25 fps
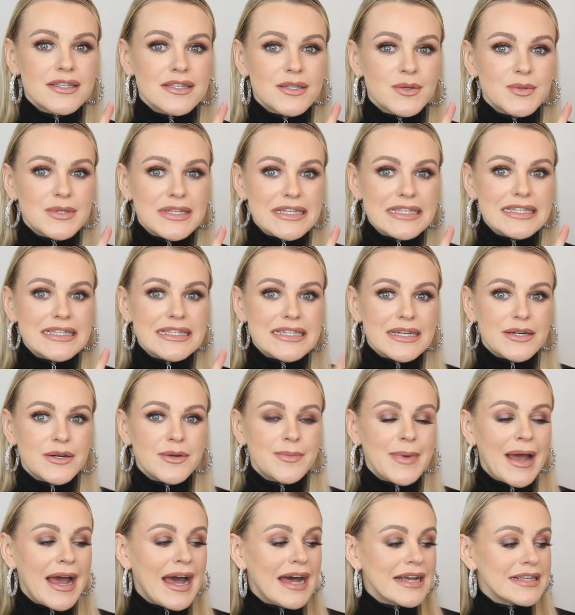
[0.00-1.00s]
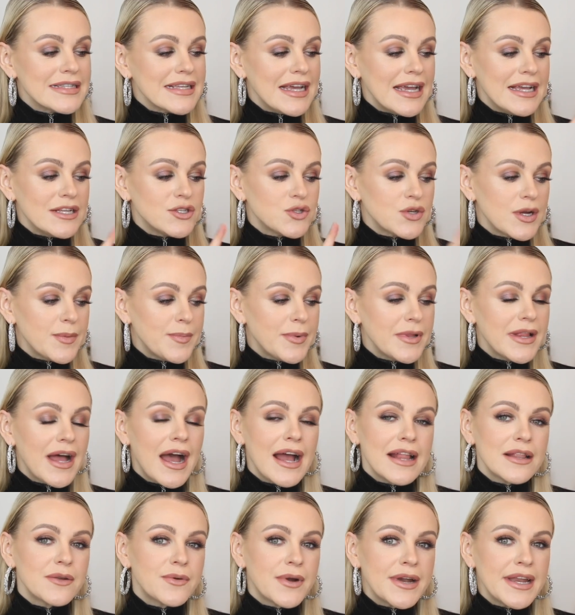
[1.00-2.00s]
So this serum has a triple
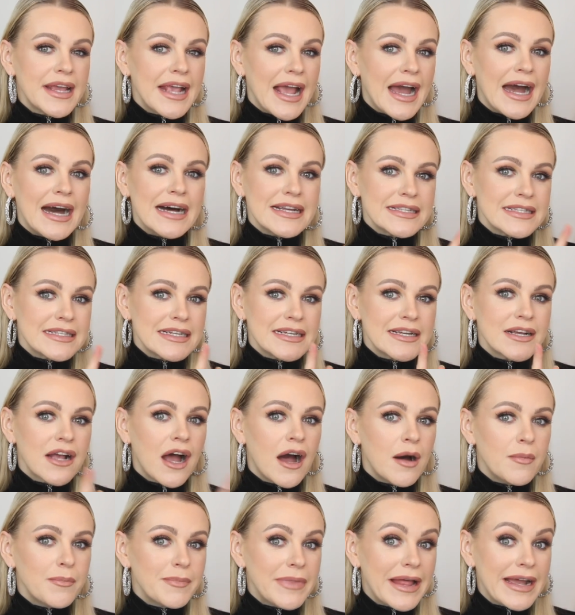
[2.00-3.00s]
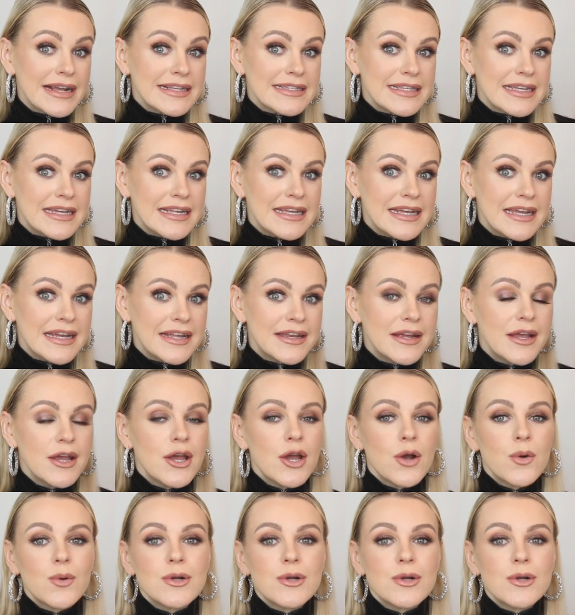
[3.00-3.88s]
hyaluronic acid complex in it,